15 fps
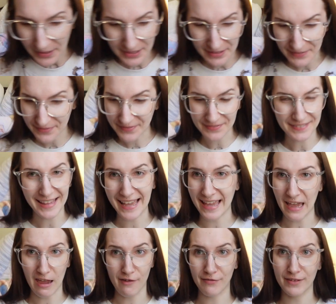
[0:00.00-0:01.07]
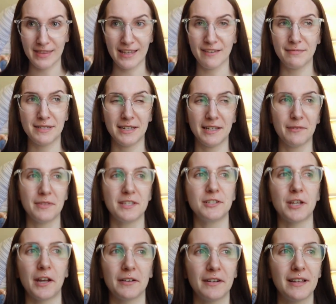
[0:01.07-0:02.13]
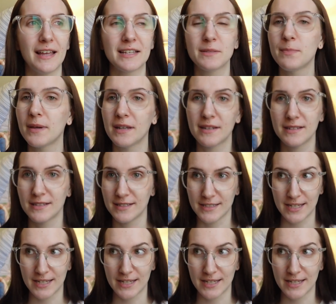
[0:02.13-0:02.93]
of like everything I've been dealing with in general has been